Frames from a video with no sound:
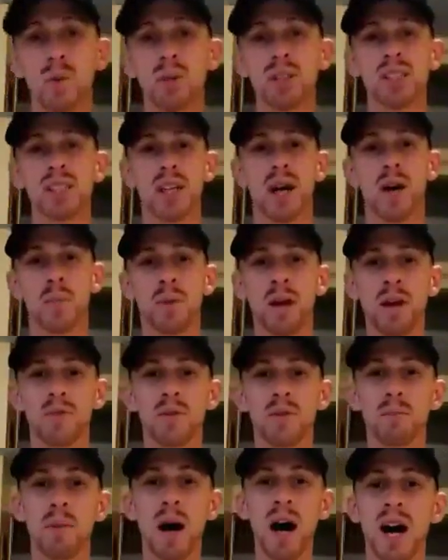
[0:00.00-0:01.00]
What's up,
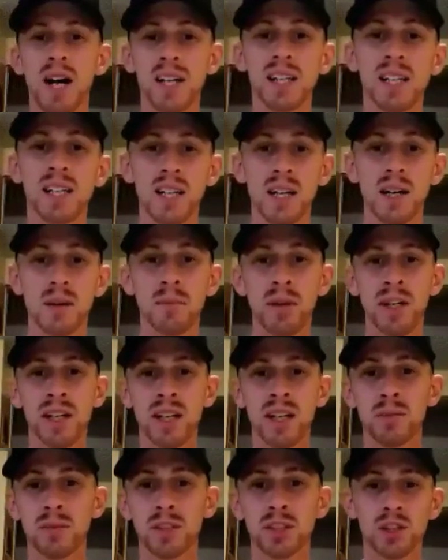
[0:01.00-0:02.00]
everybody? My
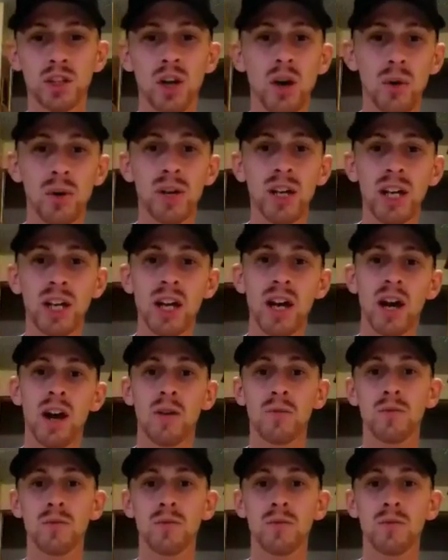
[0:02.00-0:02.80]
name is Joey.